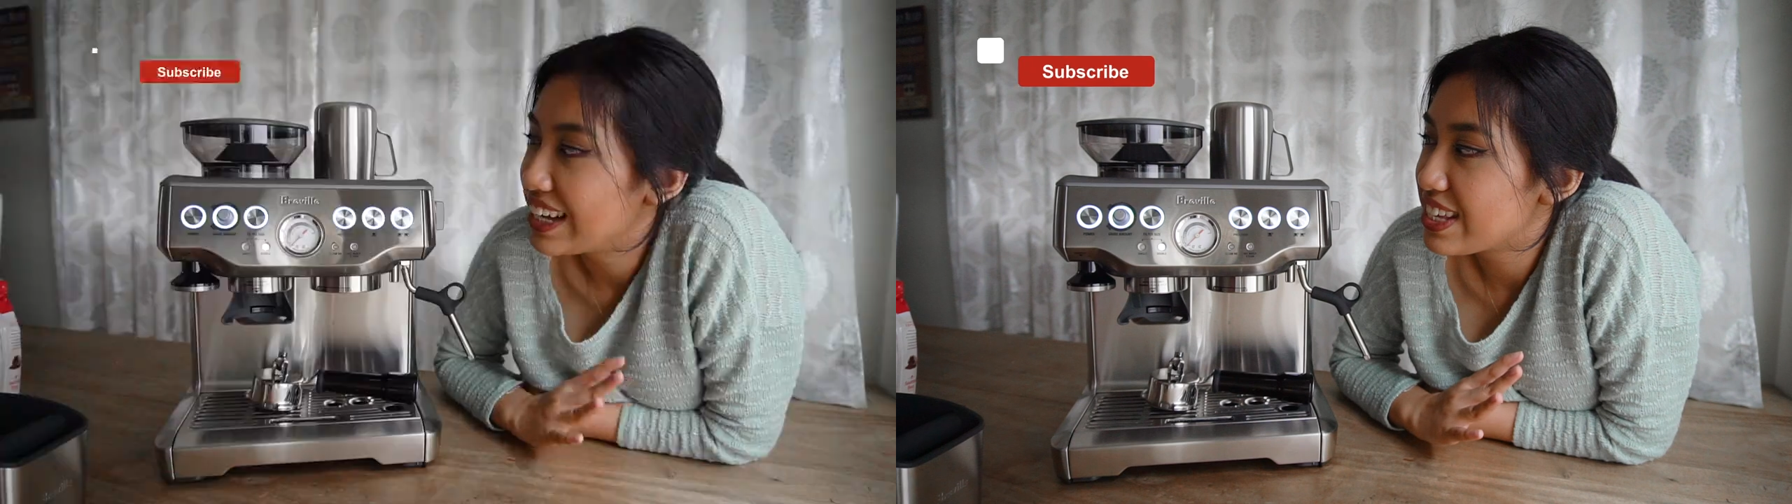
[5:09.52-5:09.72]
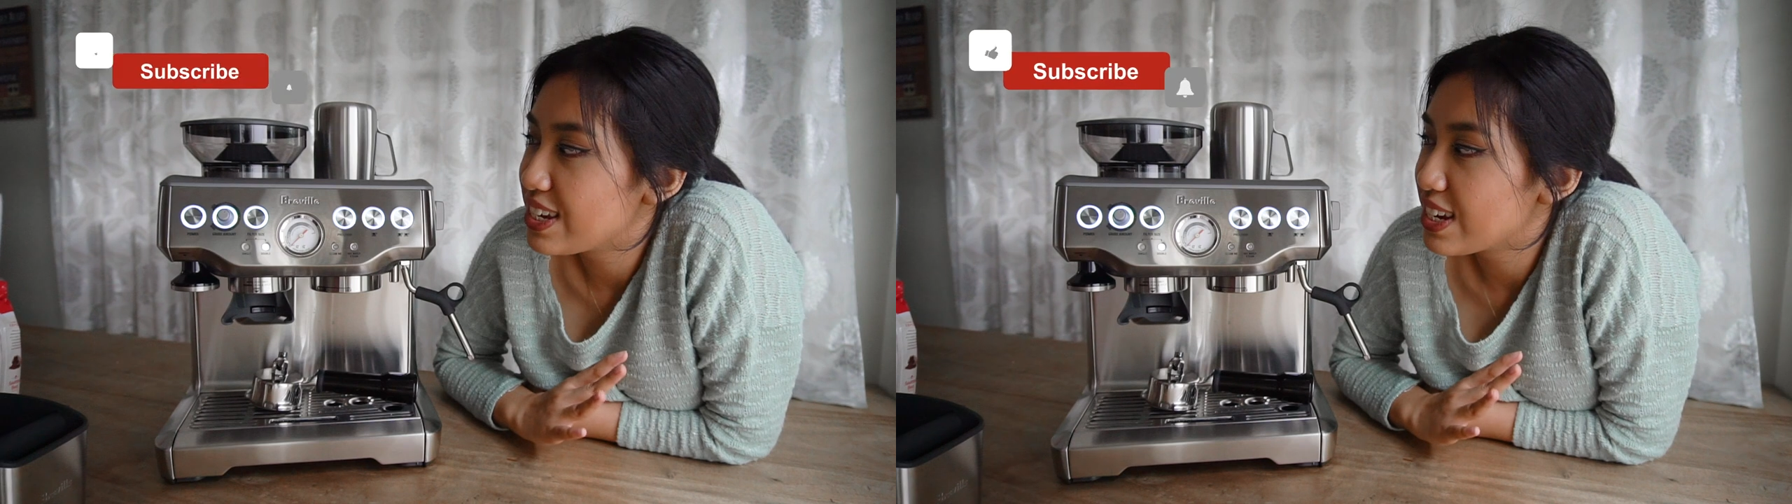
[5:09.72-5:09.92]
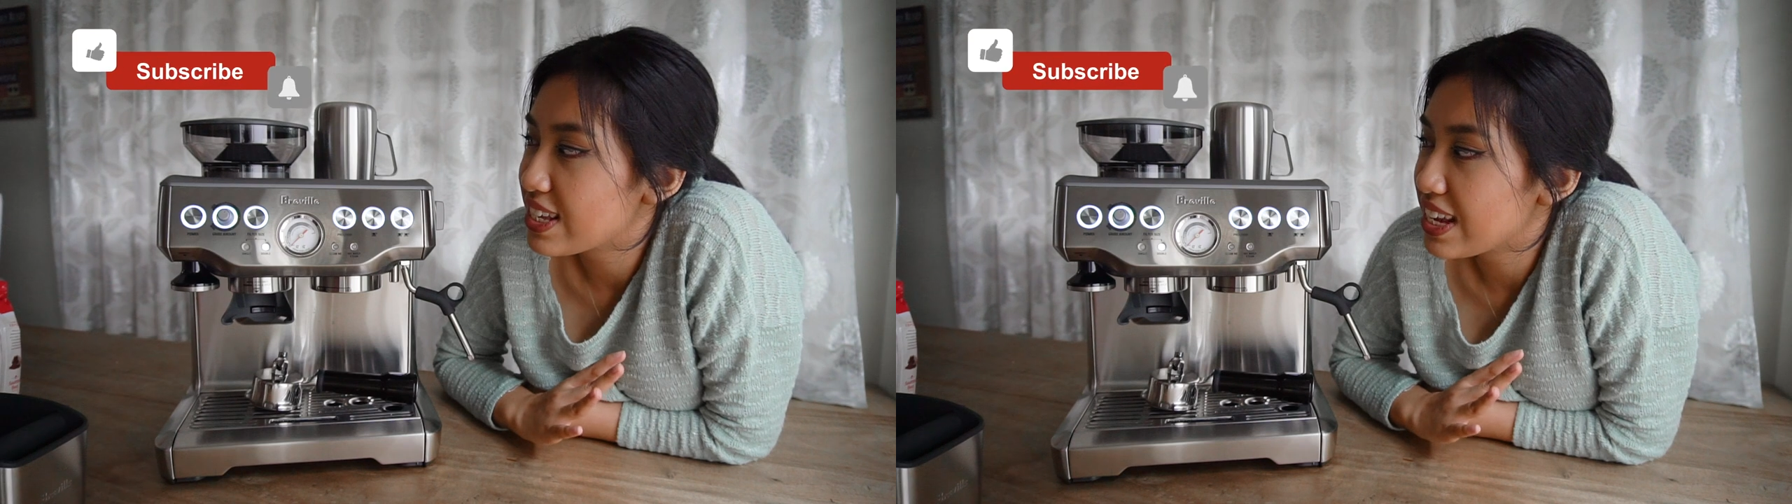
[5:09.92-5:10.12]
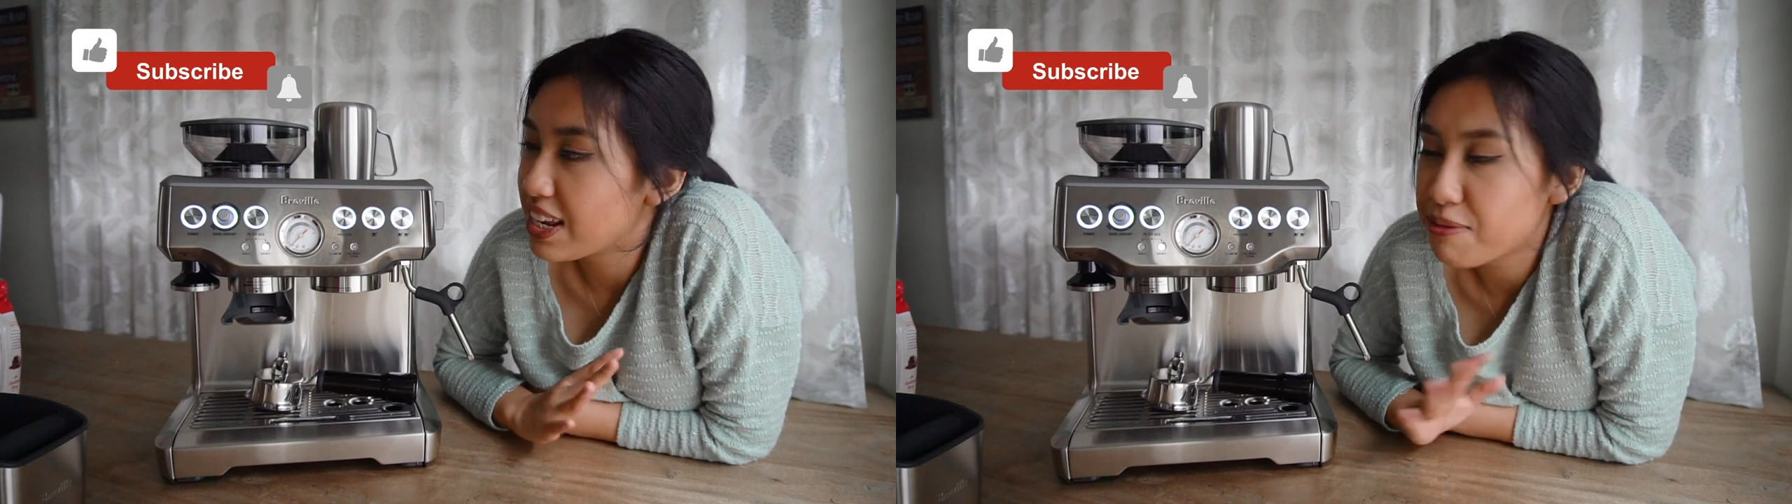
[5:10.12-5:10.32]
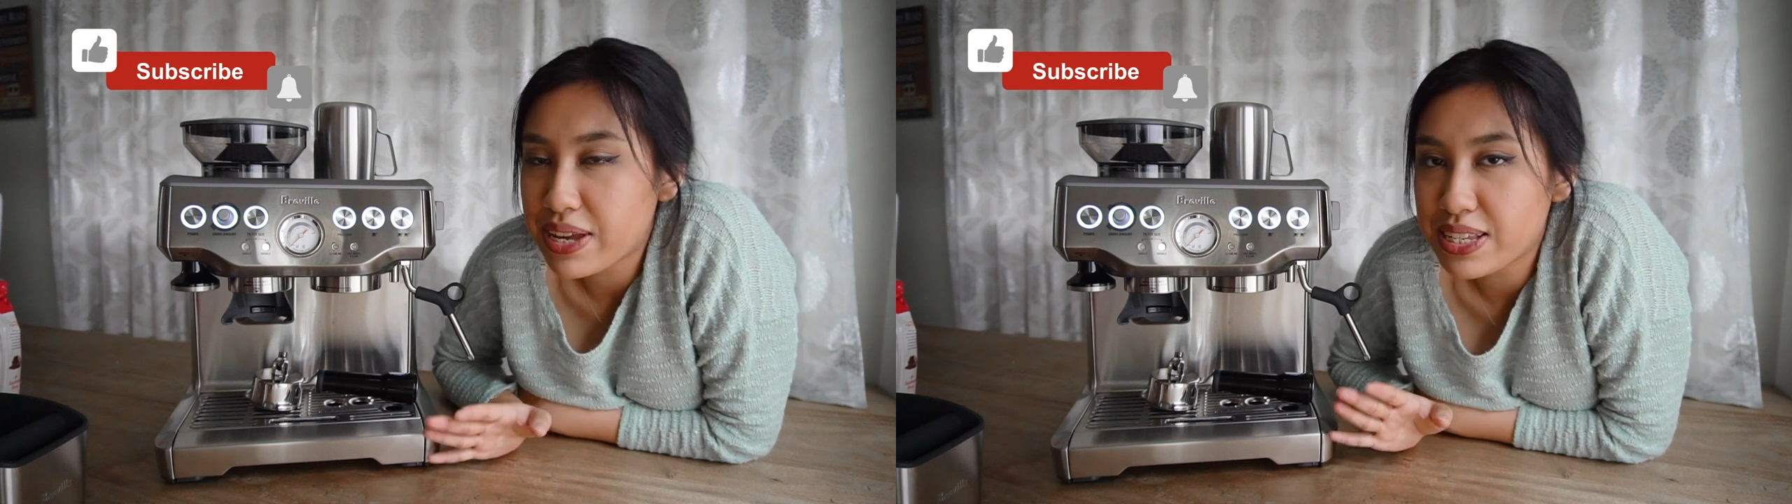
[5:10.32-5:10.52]
It's just
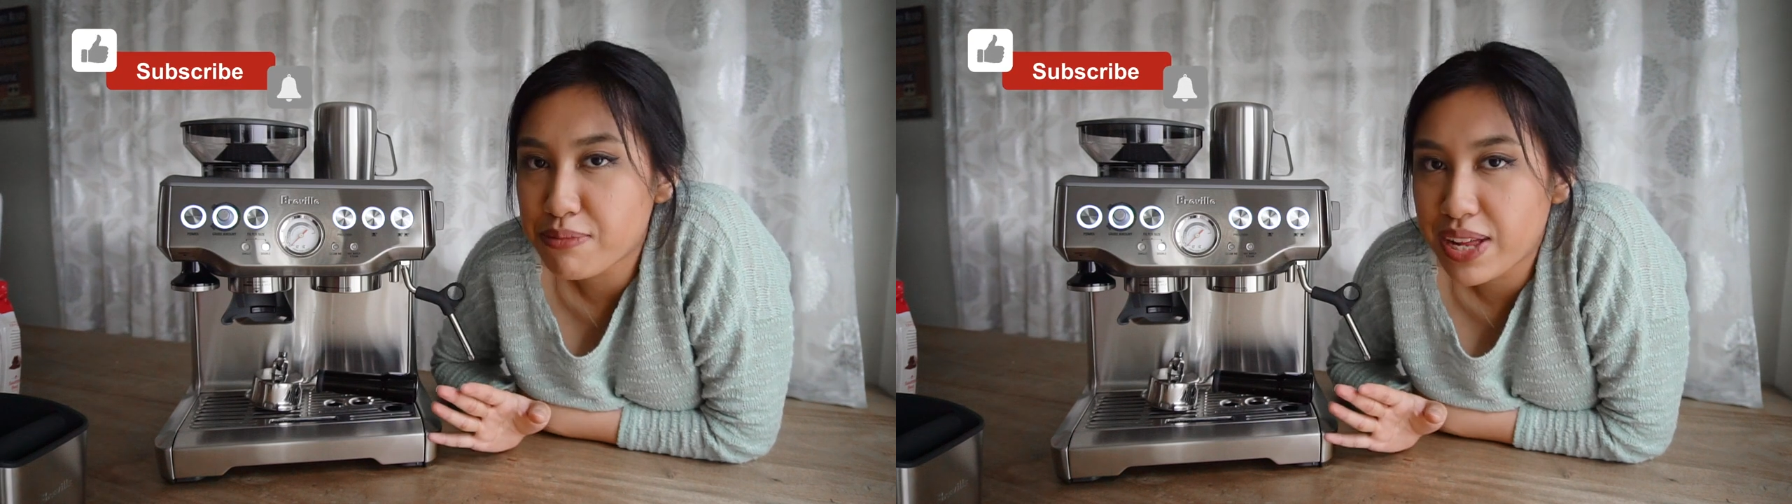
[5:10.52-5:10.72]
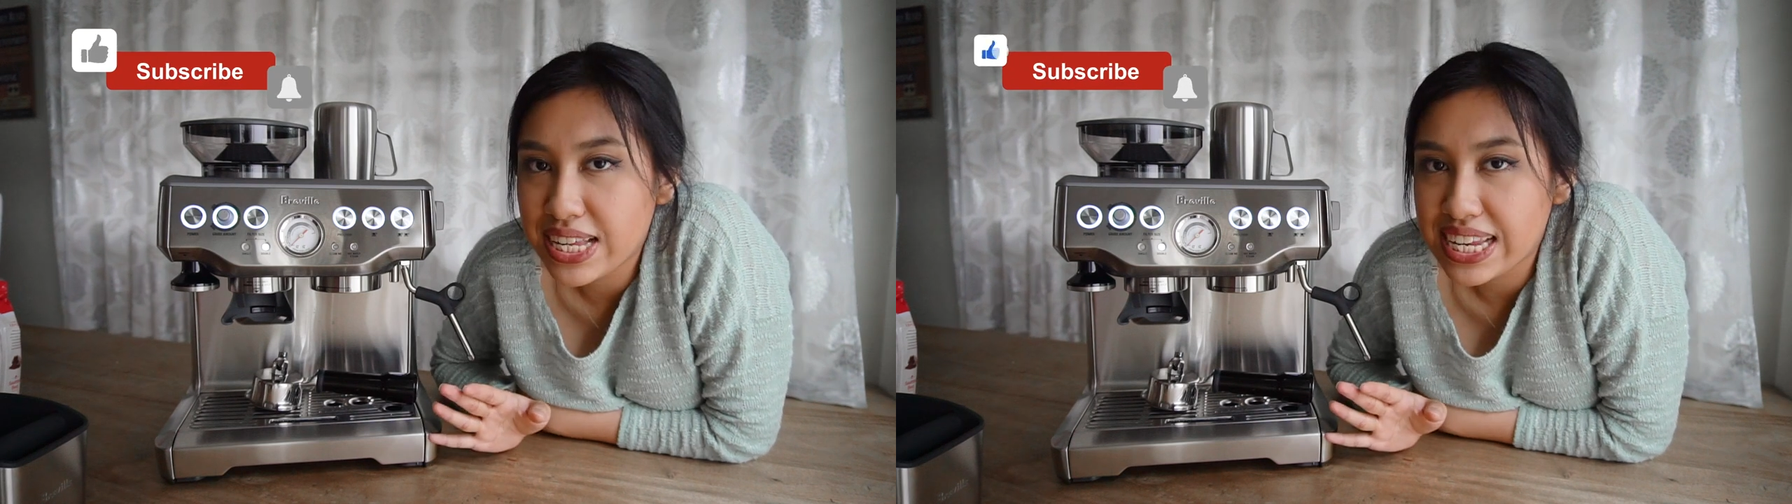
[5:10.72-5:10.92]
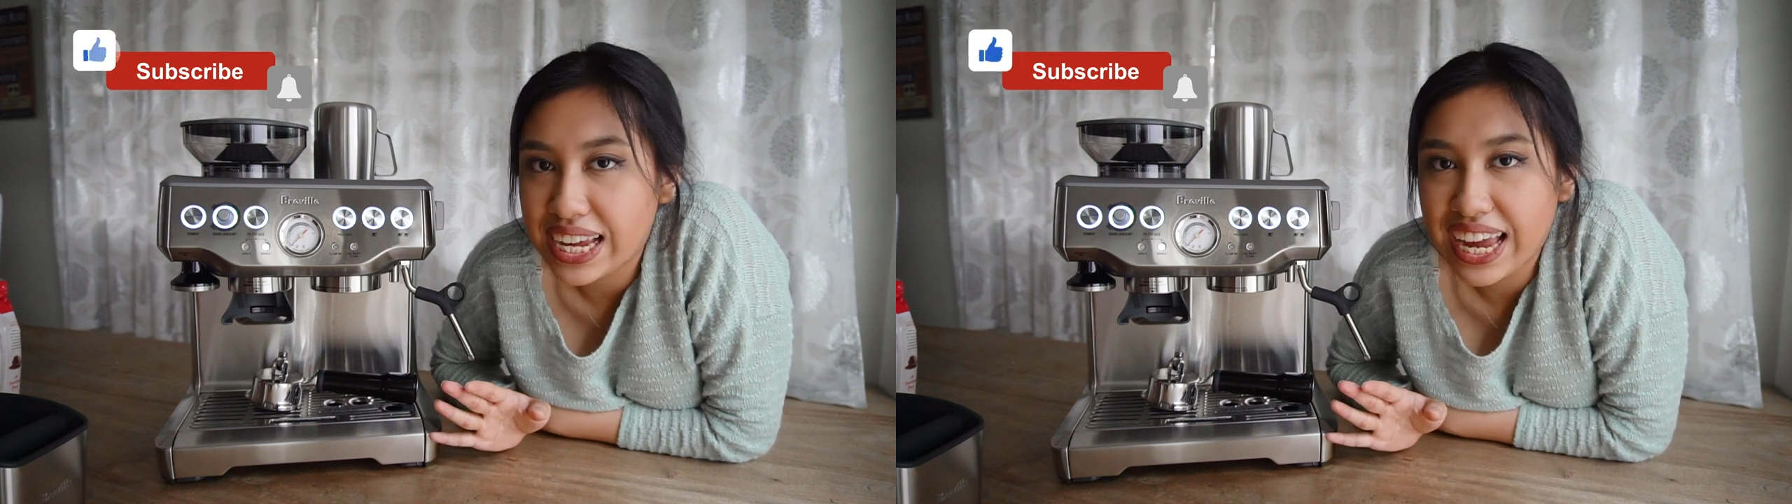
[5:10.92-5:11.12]
an amazing blessing,